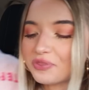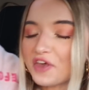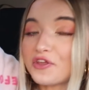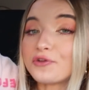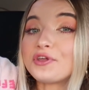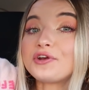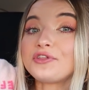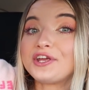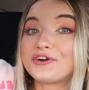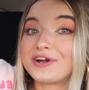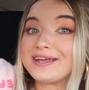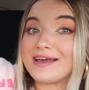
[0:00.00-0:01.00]
They're literally
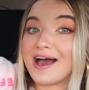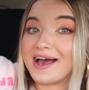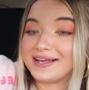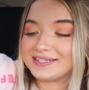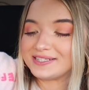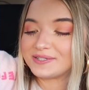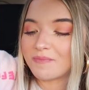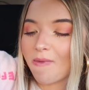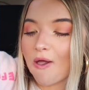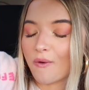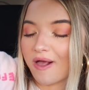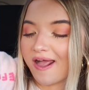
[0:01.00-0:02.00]
Greek guys.
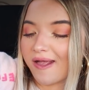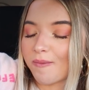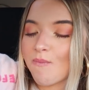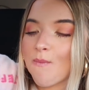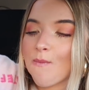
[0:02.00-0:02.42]
Okay.